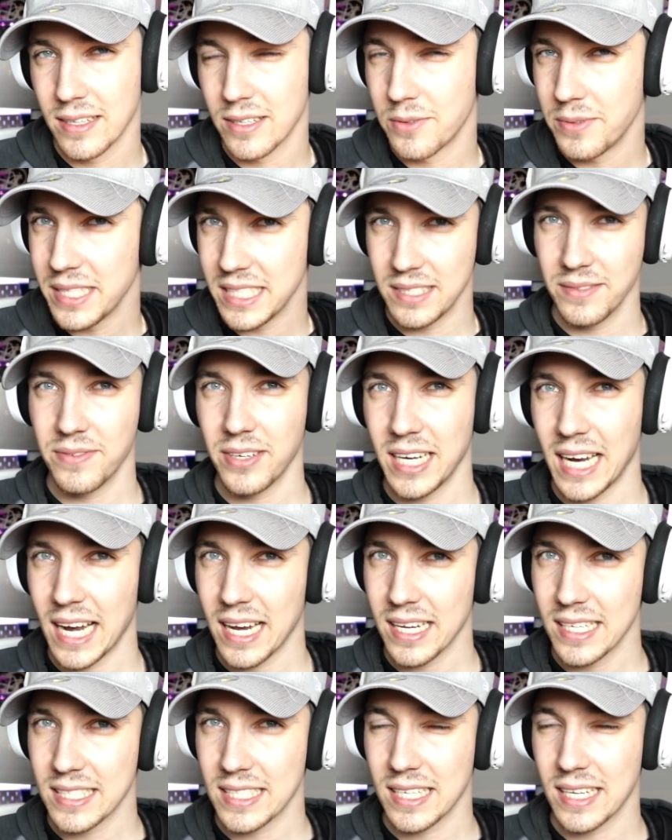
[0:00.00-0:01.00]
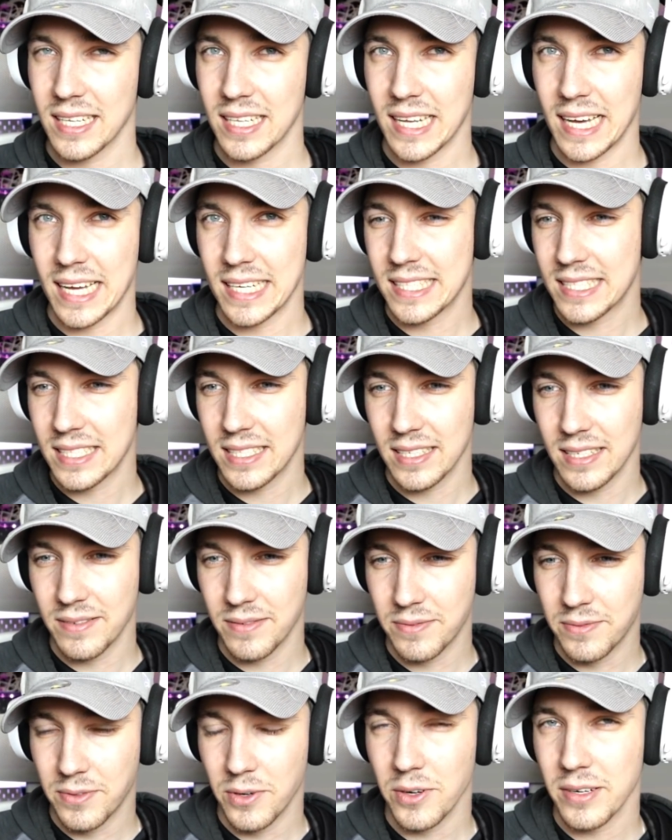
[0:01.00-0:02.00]
The reason for that is that
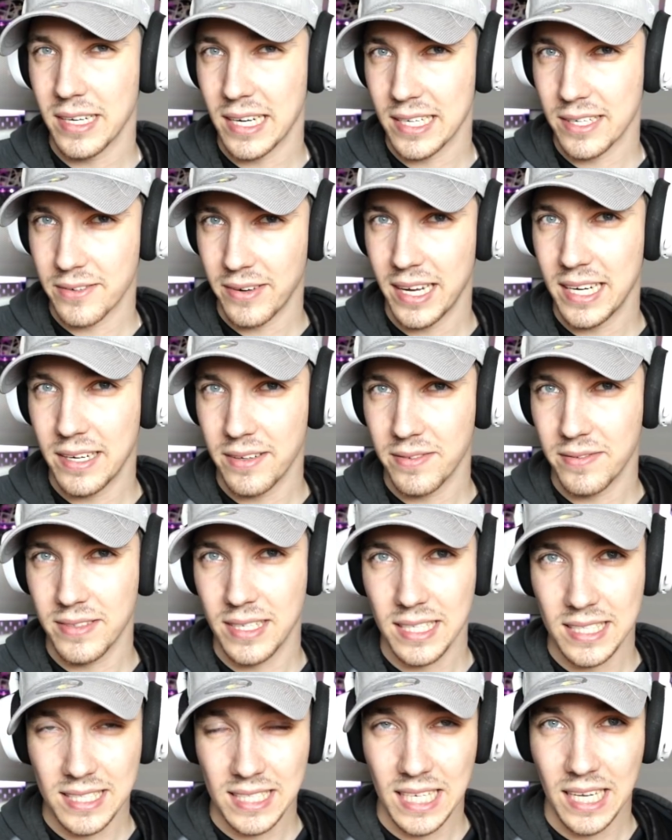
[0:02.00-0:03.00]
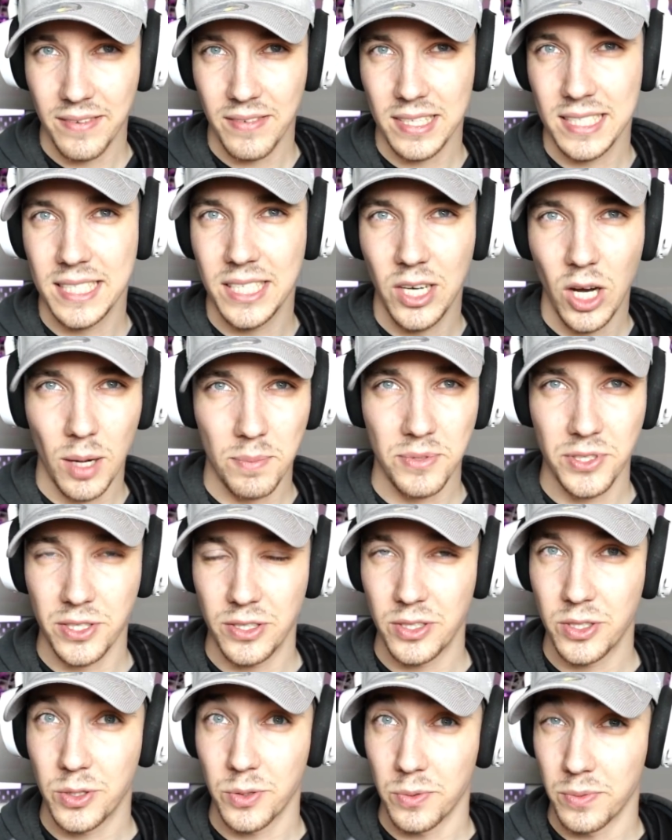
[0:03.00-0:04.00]
Fortnite Creative doesn't give us the
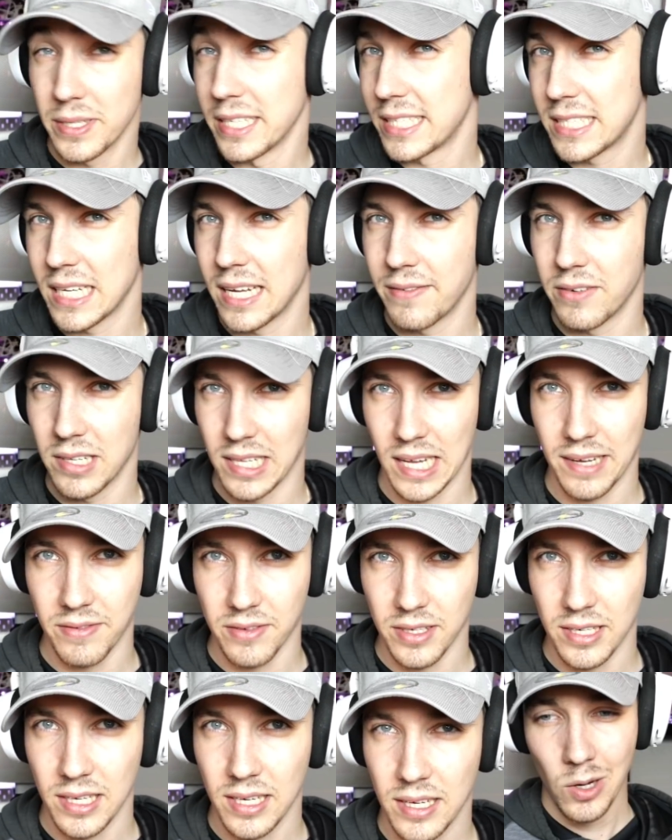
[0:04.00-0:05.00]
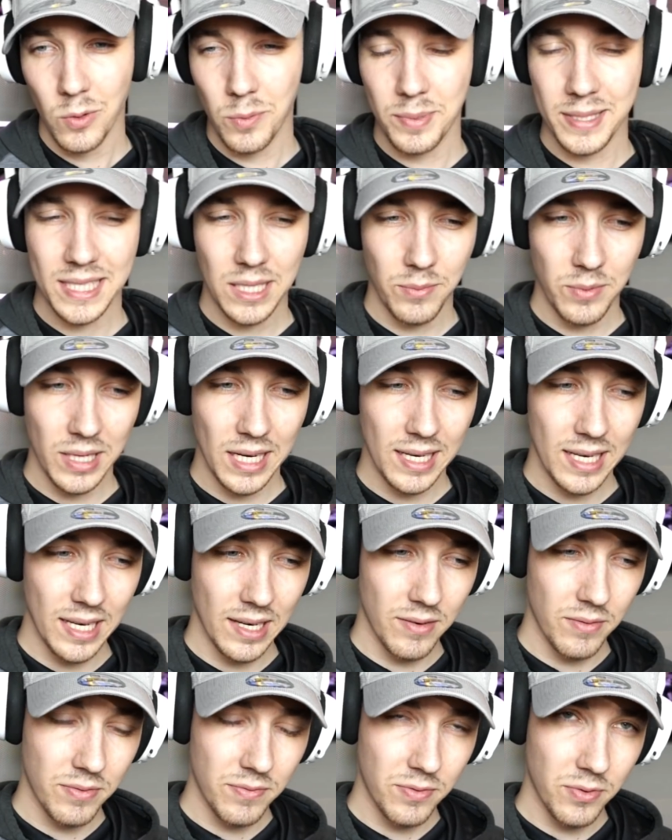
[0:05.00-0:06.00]
option to reach level 11. We'll be someone that
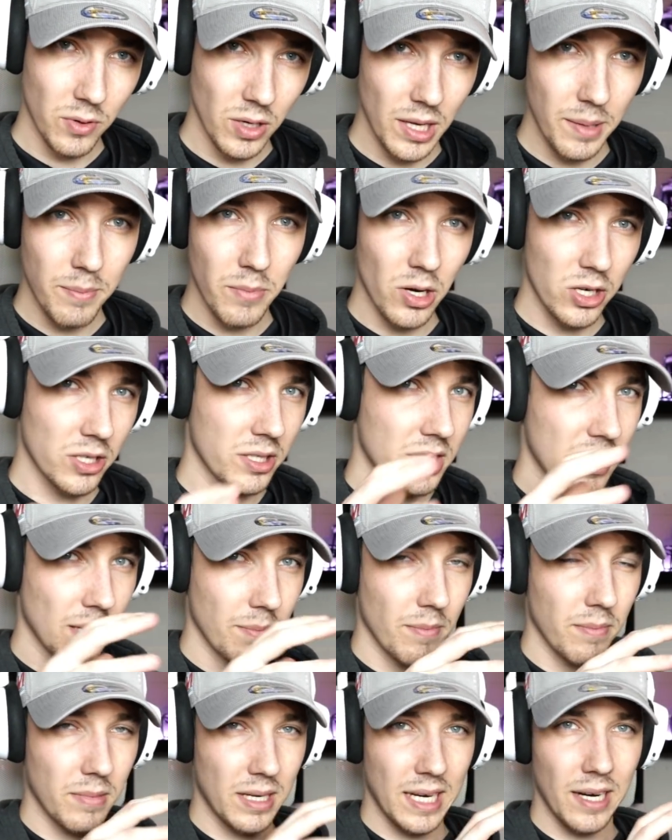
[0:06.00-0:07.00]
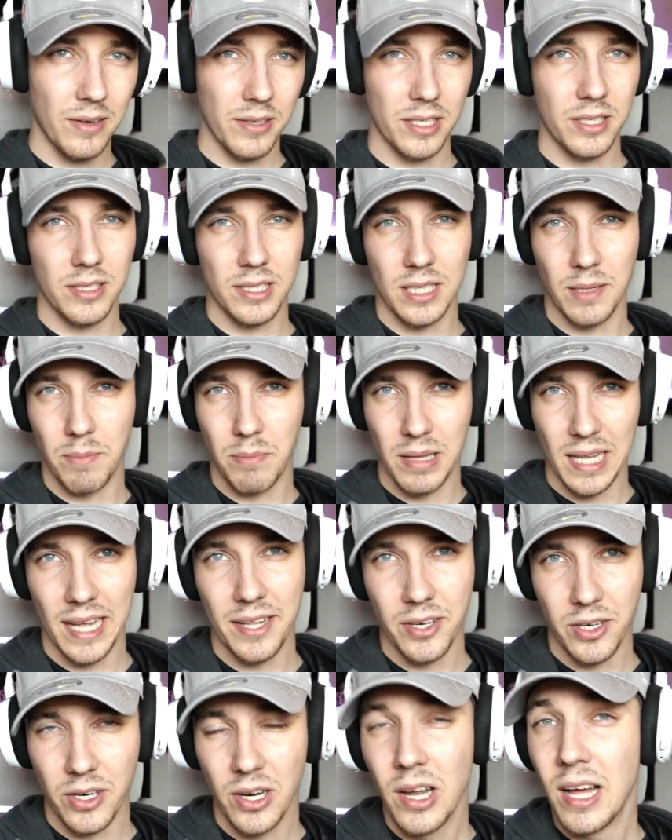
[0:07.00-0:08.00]
can fully model some characters in
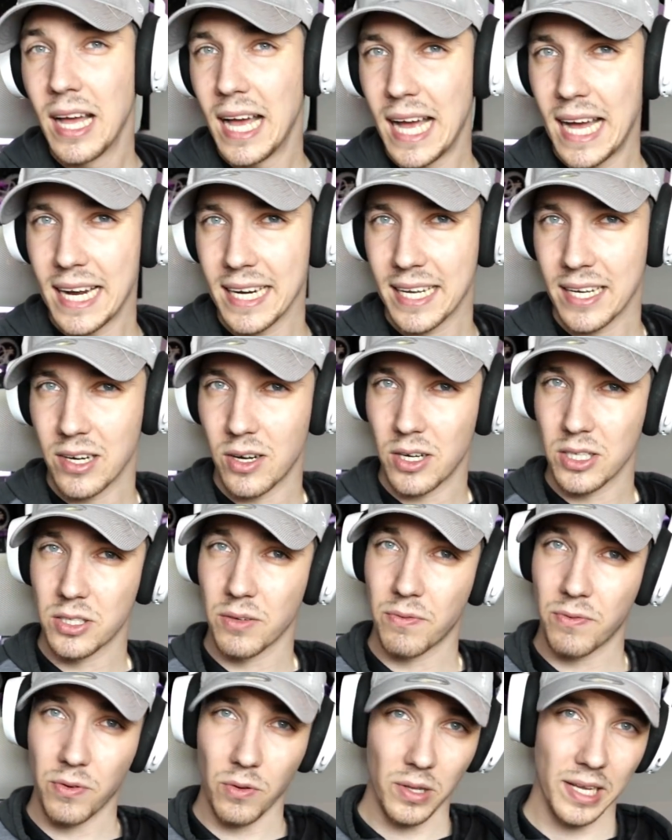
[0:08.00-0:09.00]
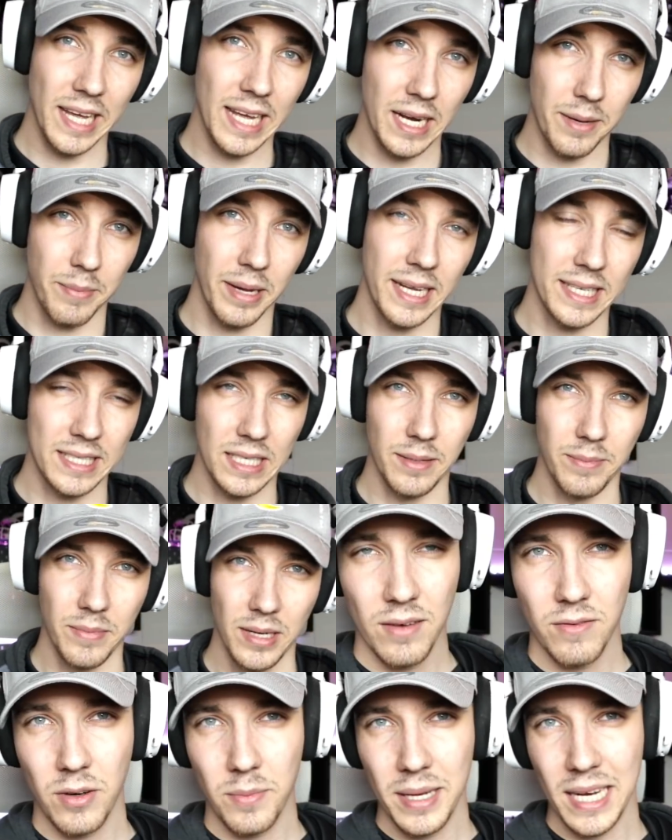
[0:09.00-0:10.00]
Blender and can also fully animate them.
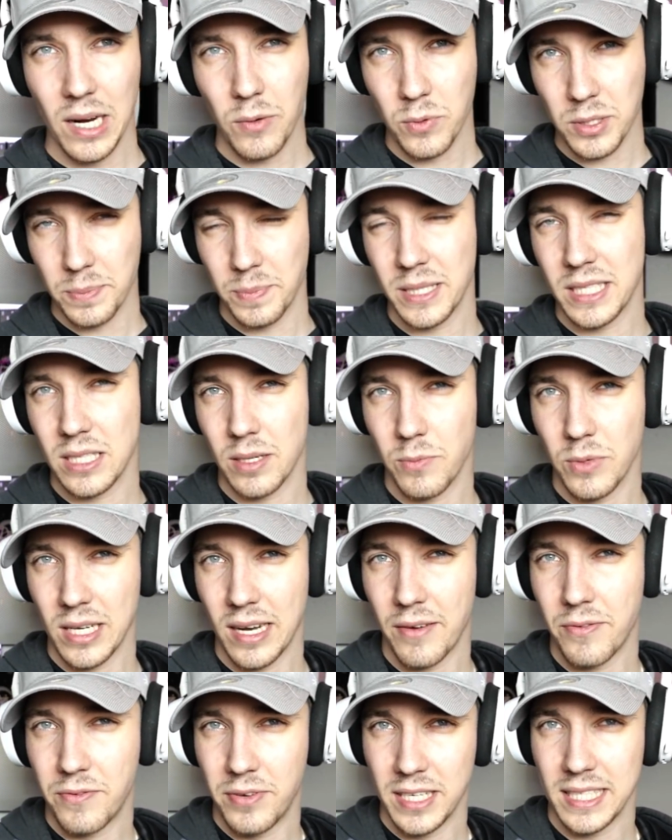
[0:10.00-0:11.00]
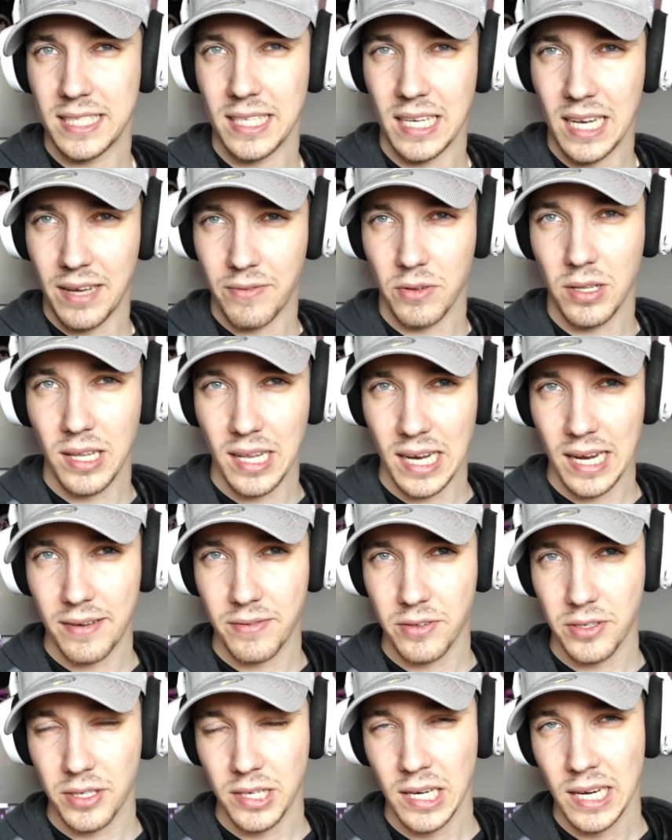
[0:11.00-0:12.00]
For me, that would be someone that fits in level
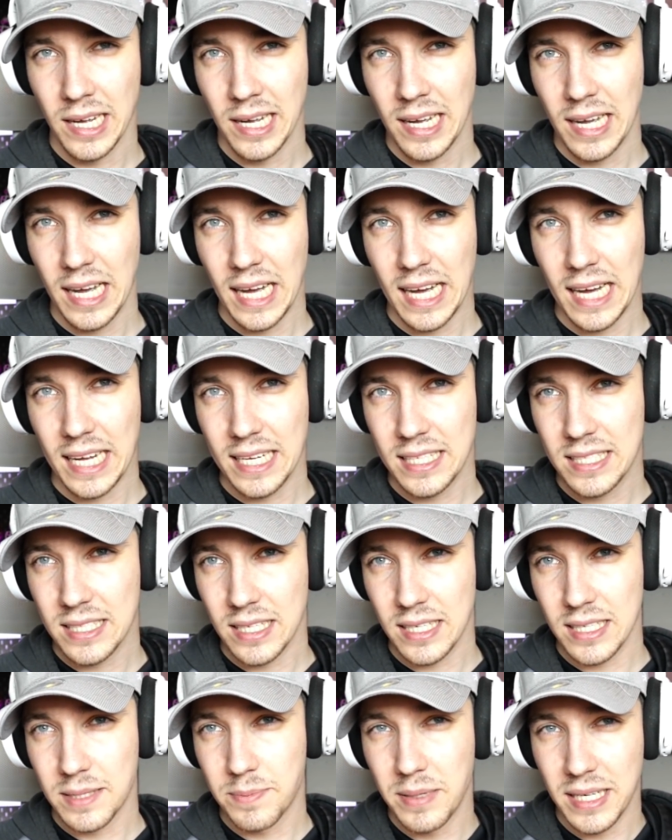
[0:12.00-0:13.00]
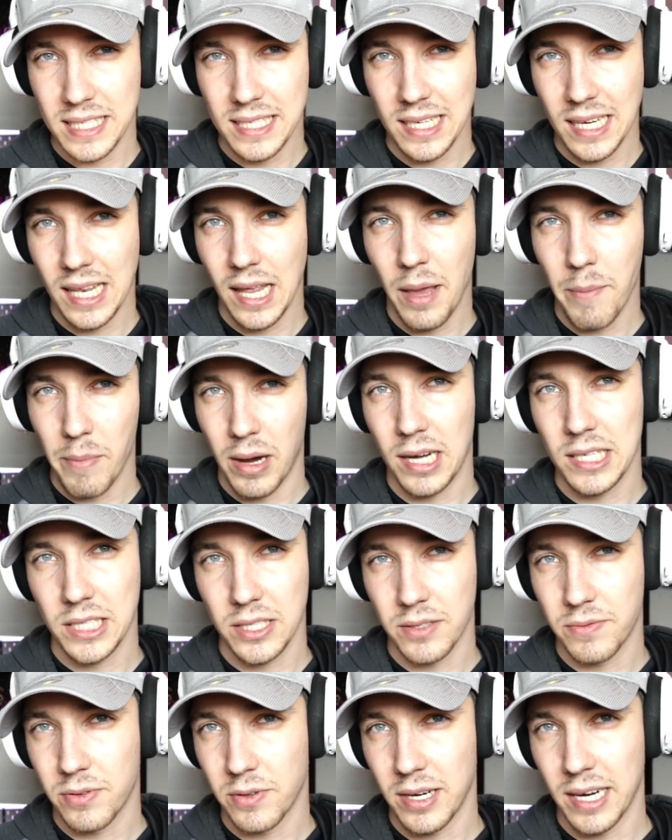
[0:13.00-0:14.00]
11 and is basically
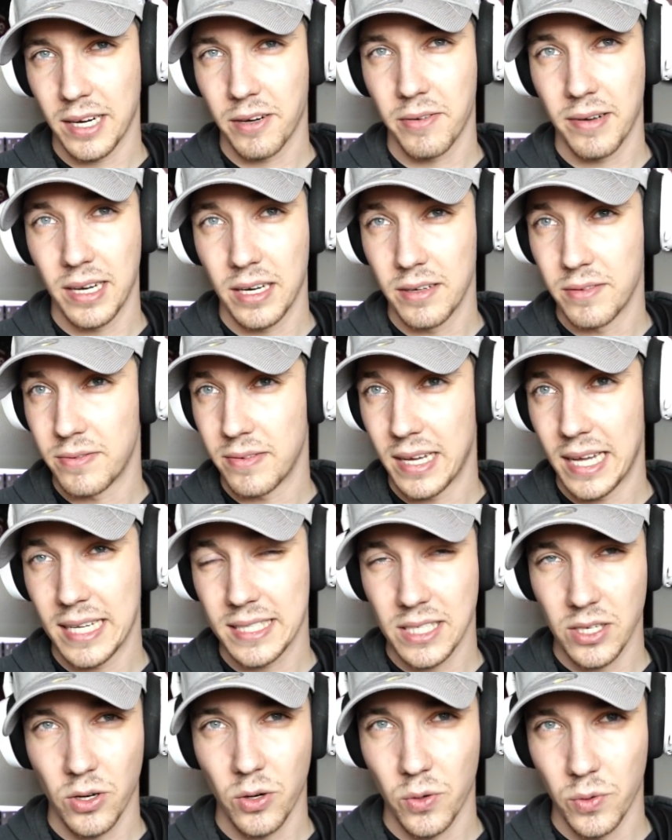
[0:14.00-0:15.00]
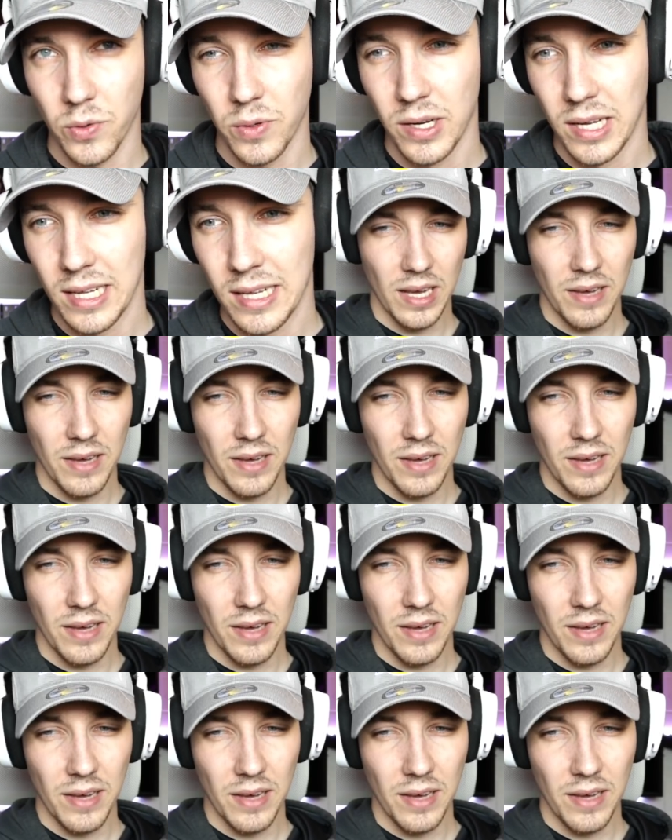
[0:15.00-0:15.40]
mastered Fortnite Creative as a whole.